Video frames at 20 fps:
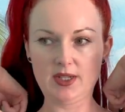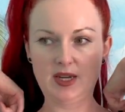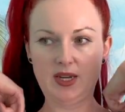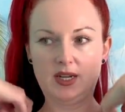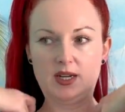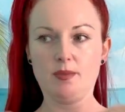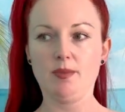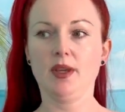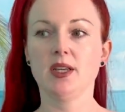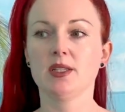kind
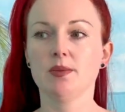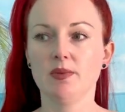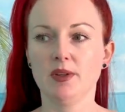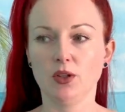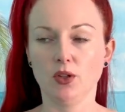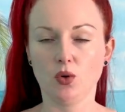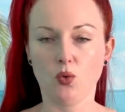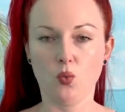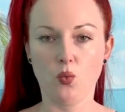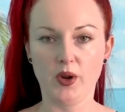of makes me
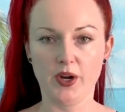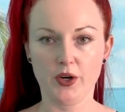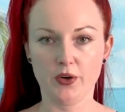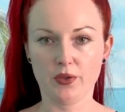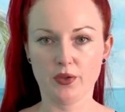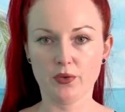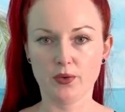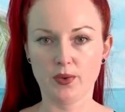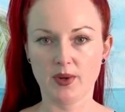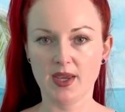look weird
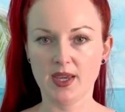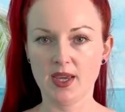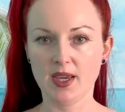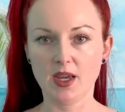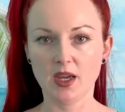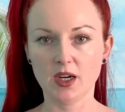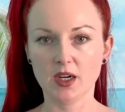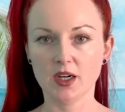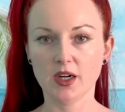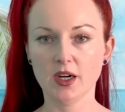through
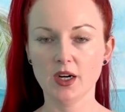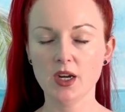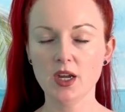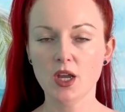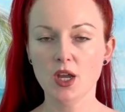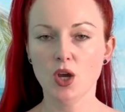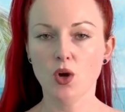here,